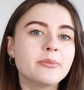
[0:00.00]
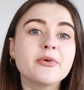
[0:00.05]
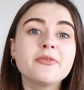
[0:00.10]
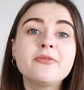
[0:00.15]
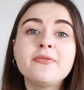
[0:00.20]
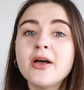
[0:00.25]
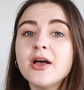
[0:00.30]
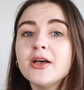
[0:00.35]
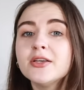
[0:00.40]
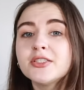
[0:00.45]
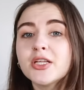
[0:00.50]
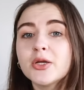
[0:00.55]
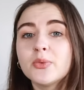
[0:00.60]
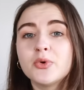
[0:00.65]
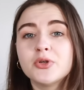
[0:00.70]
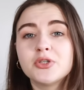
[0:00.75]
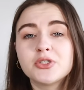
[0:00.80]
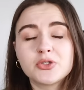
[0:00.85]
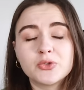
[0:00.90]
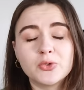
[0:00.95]
but first I
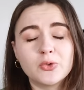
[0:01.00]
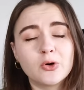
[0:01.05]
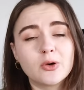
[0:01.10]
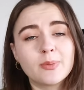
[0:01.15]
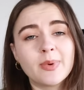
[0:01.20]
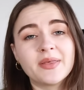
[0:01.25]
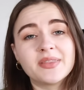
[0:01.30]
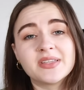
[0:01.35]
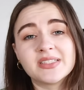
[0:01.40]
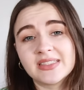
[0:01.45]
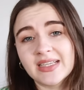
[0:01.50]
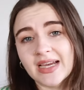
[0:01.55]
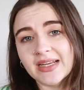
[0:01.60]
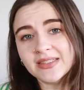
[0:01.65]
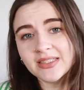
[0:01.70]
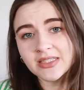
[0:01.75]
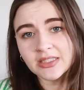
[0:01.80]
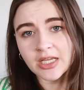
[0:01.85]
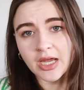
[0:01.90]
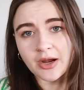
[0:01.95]
want to talk about the sad
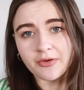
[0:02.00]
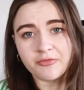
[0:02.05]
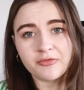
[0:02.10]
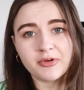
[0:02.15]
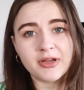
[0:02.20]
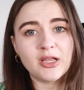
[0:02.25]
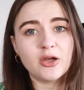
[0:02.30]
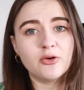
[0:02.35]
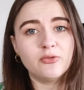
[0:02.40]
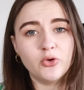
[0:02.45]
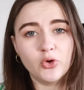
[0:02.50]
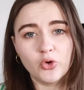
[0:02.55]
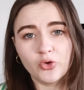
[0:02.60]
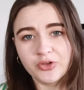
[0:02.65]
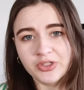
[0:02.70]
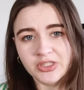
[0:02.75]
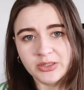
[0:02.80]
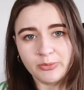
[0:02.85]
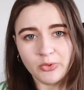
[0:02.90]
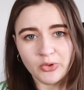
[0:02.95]
discovery of
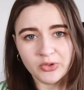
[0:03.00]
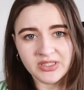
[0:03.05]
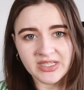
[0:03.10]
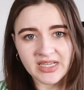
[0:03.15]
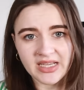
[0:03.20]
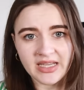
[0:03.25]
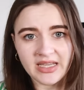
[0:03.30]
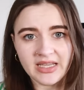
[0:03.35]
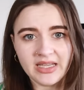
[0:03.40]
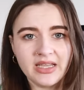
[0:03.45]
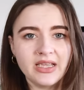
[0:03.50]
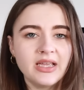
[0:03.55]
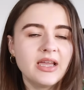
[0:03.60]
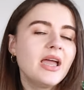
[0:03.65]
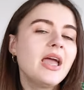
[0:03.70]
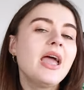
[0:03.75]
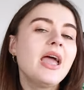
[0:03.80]
Lauren's body.